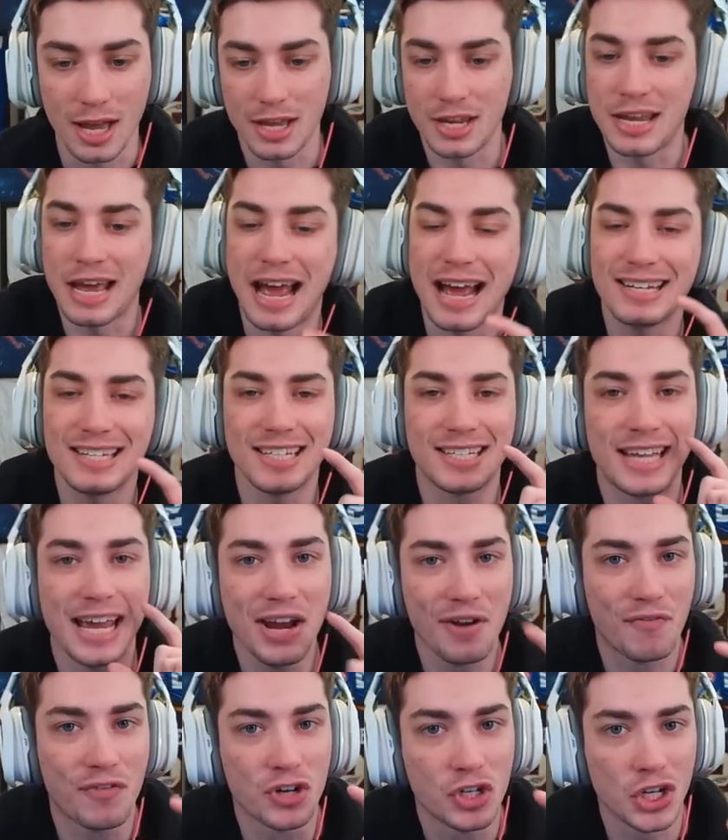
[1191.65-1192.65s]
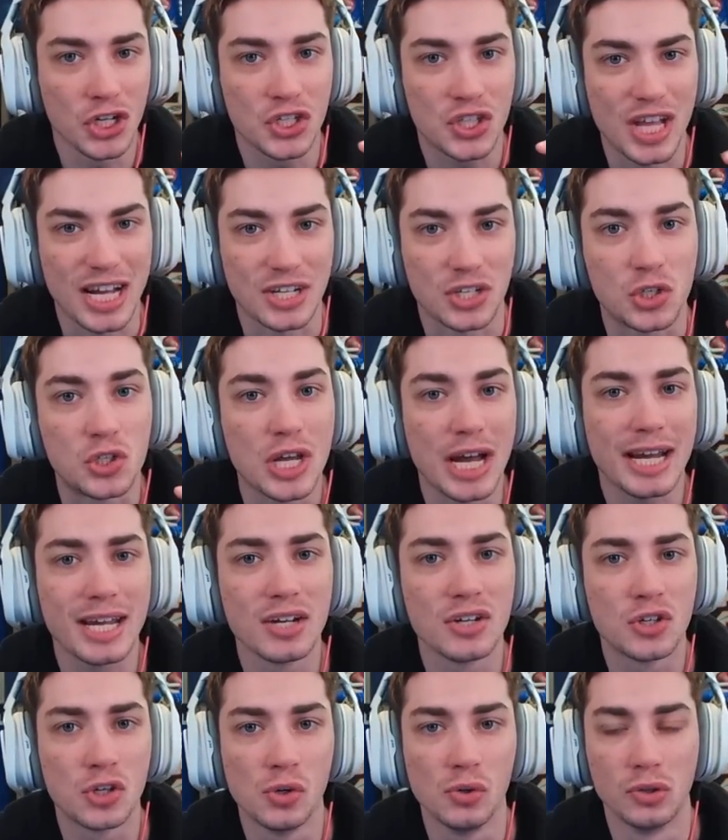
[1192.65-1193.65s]
you hesitate for just that
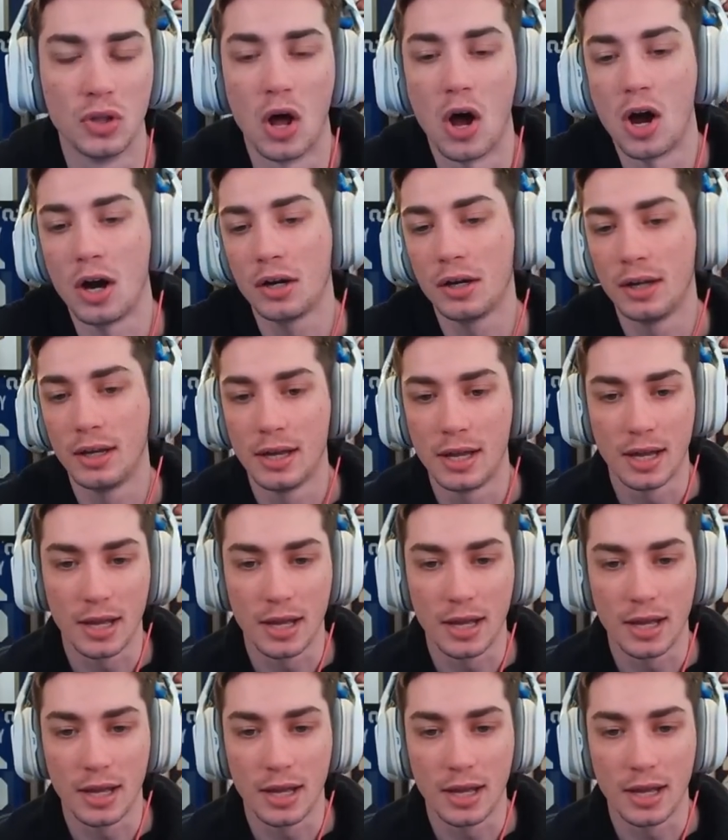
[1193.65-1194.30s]
second too long,